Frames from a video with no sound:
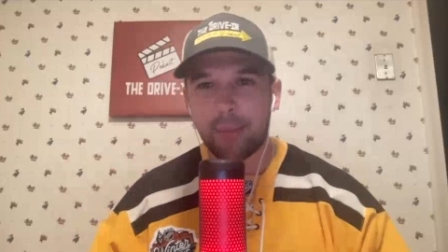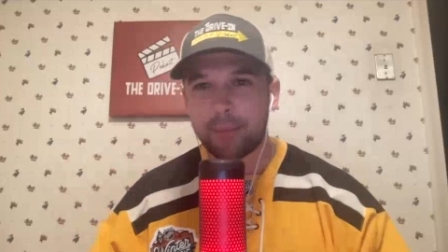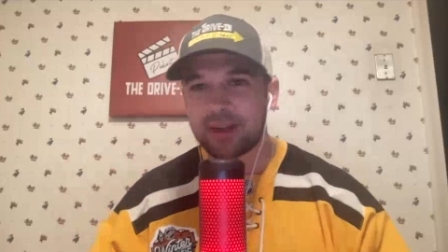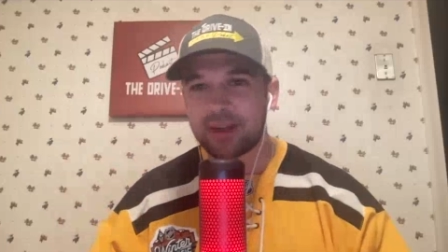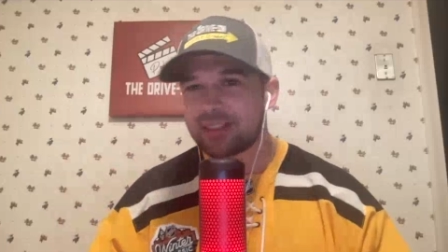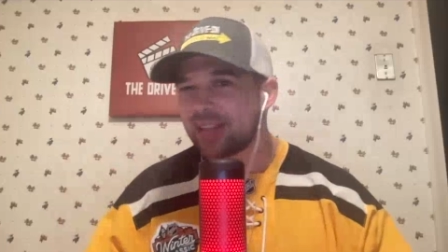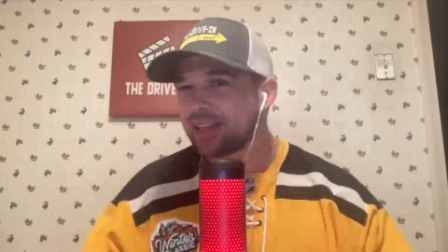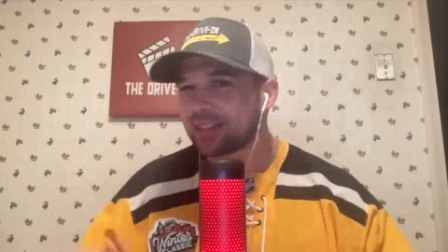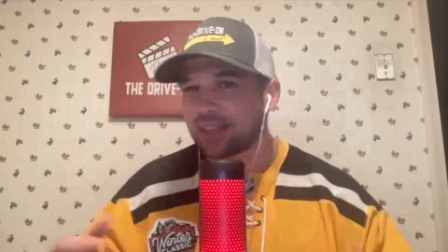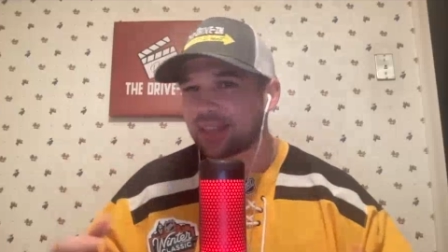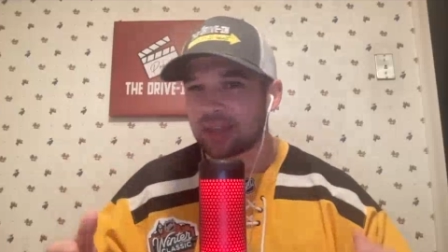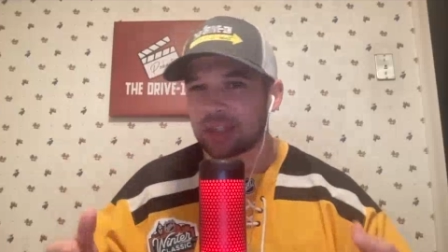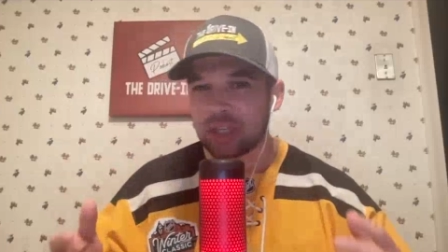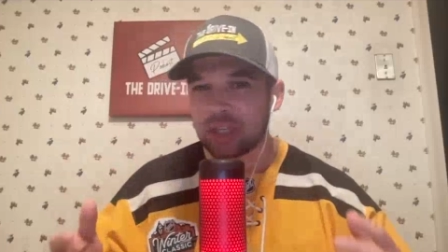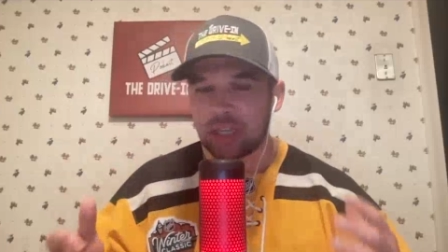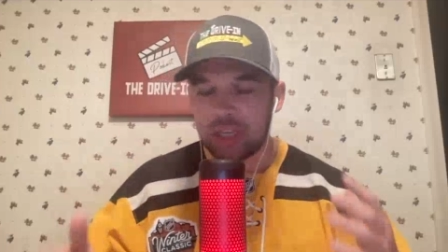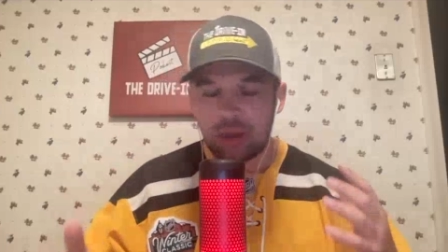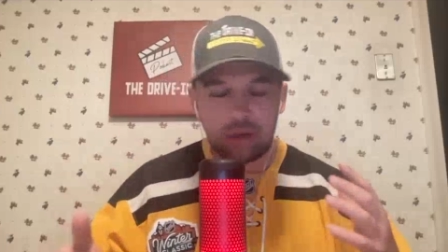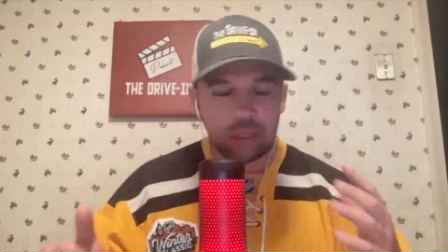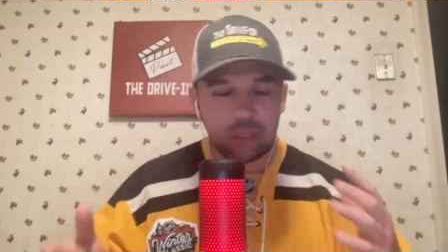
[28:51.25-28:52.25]
But is that such a
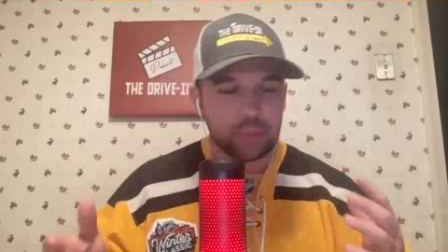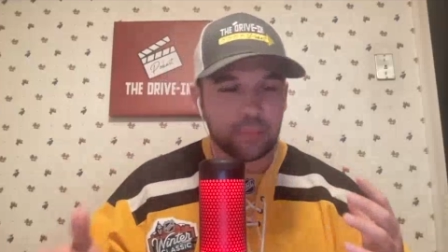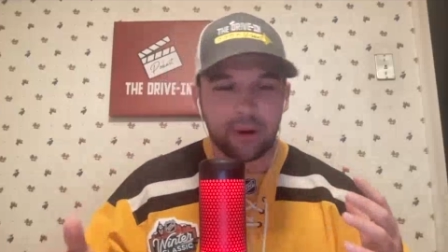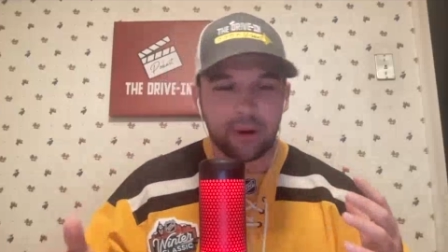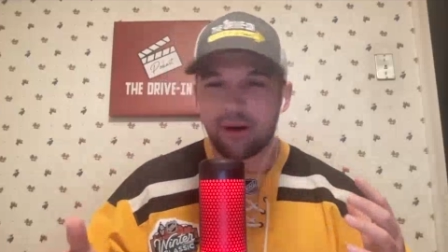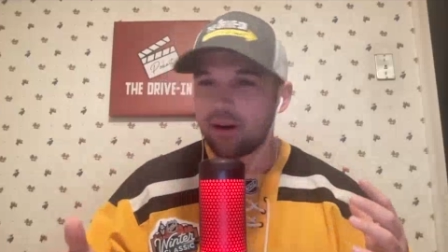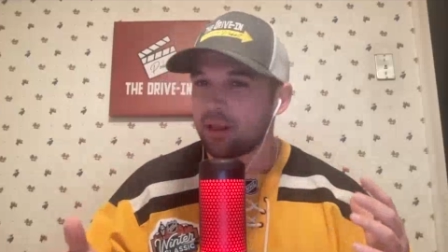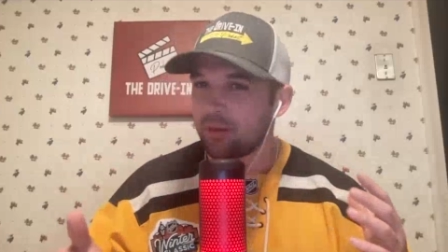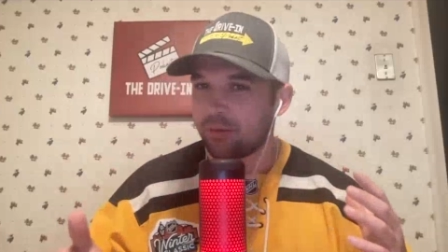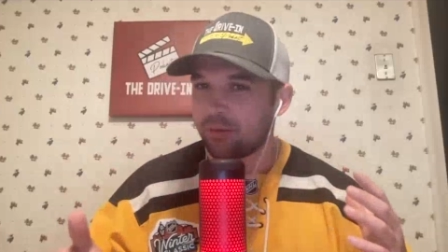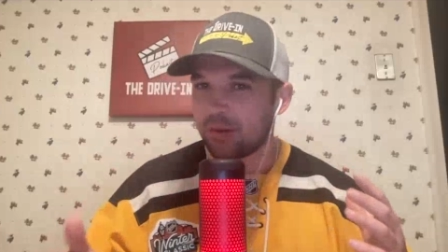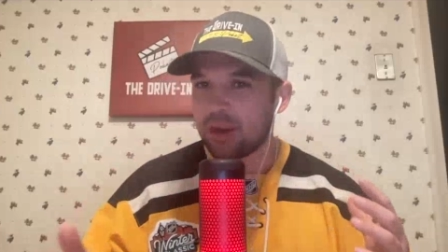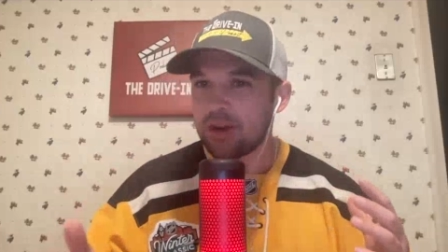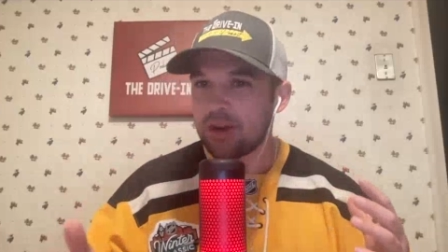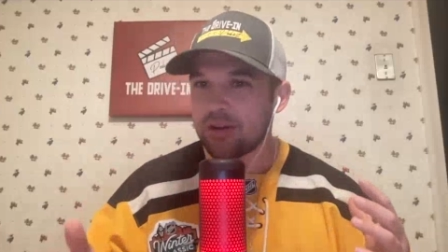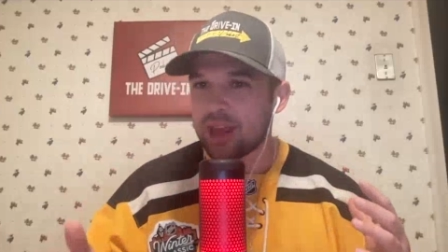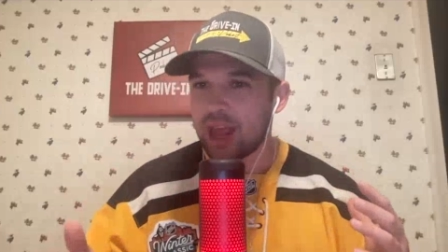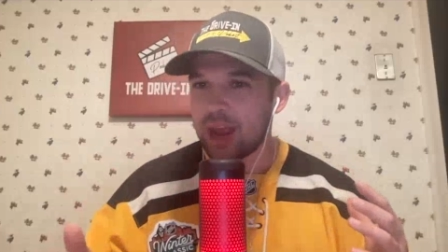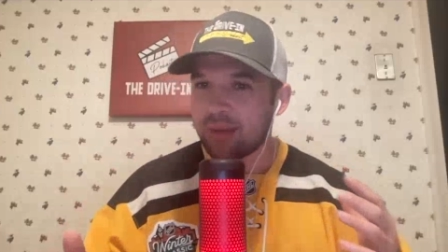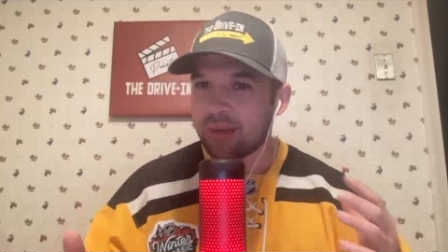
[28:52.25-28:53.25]
huge part of the video
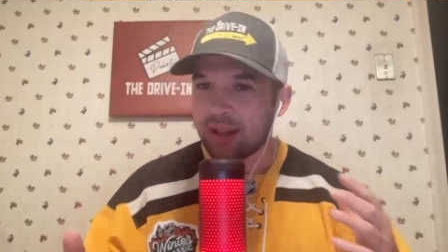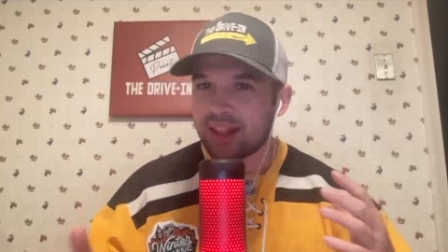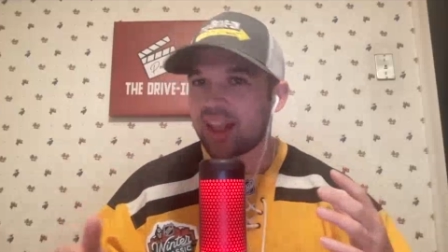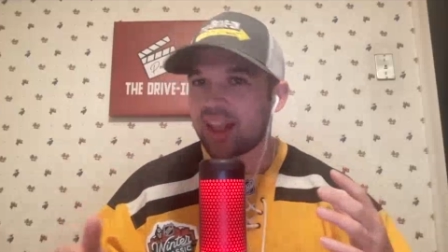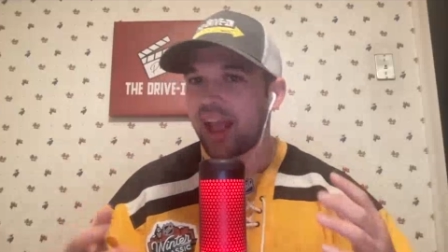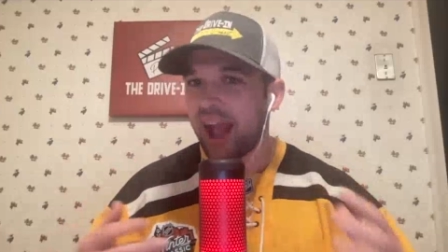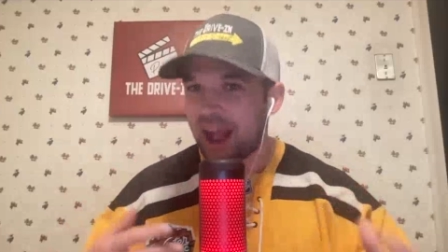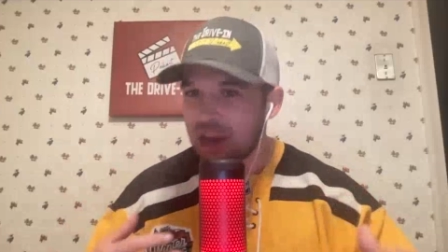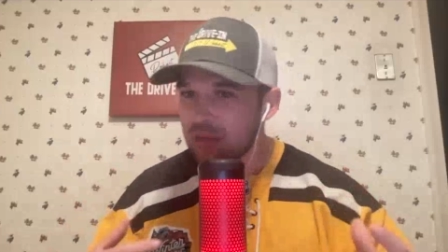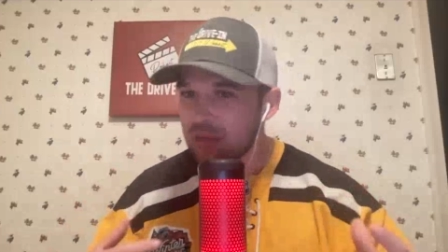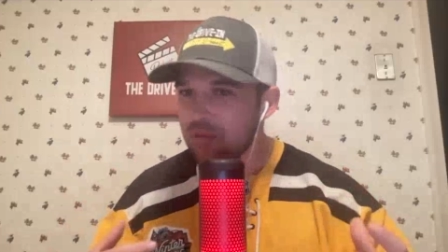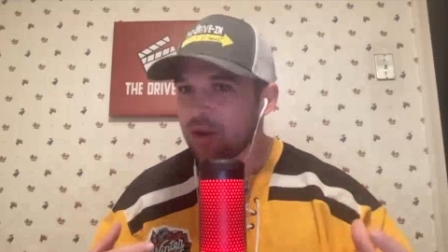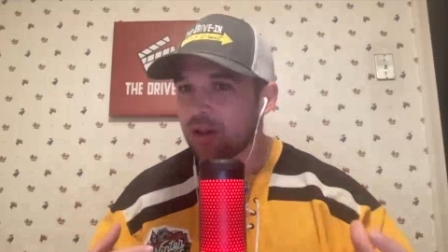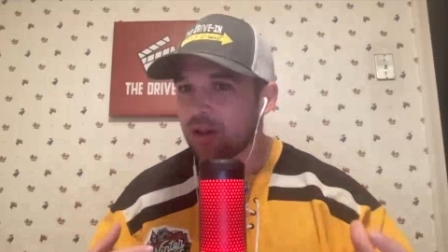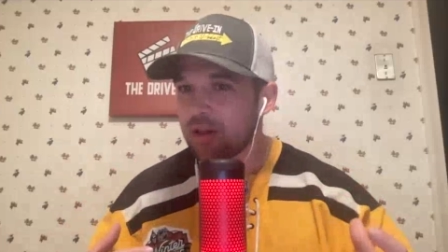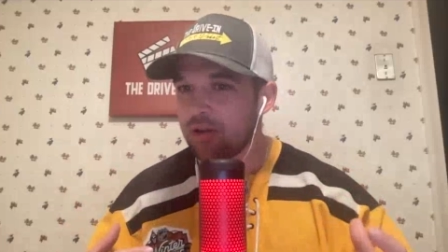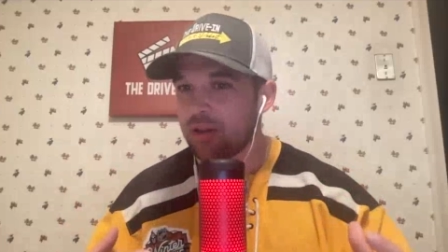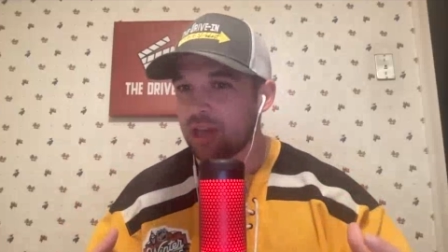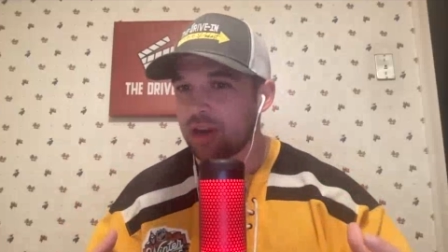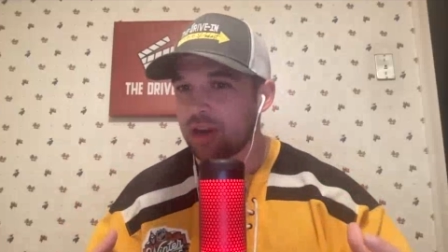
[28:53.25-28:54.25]
game that they had to
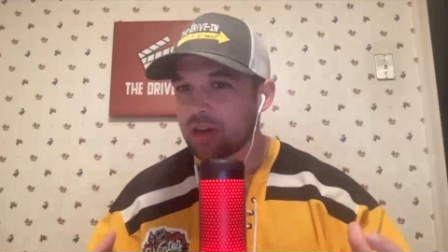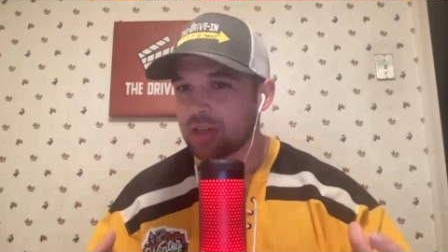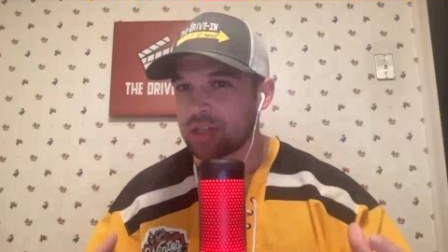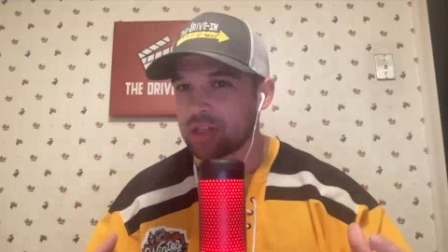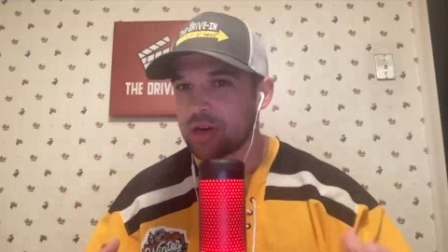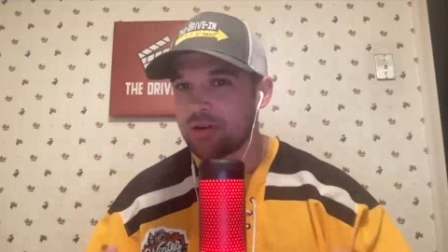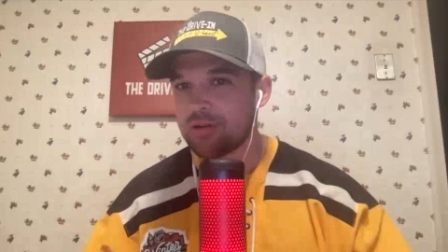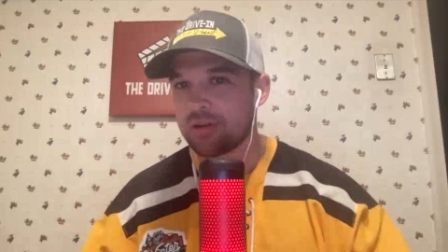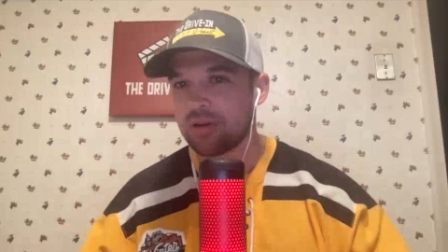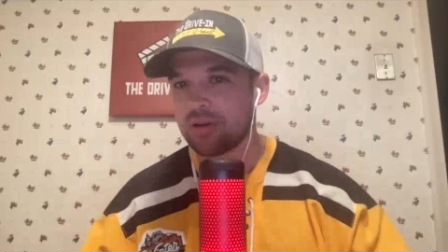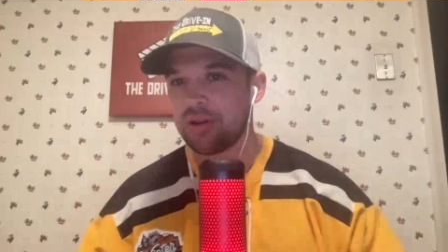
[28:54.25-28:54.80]
include it here, Joe?